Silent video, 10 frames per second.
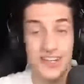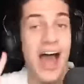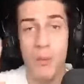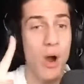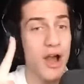
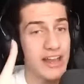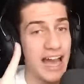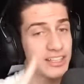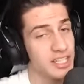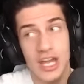Not one
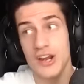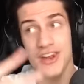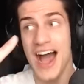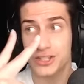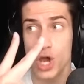godly,
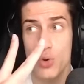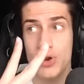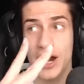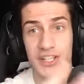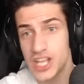not two
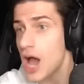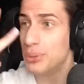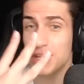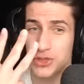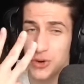godlies,
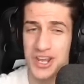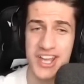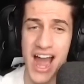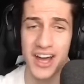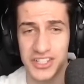but three
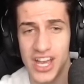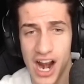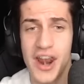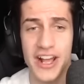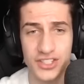godlies.
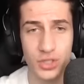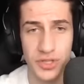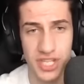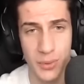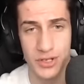Let's do
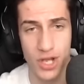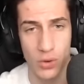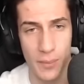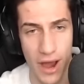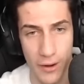this. Here we go.
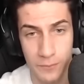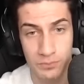Come on.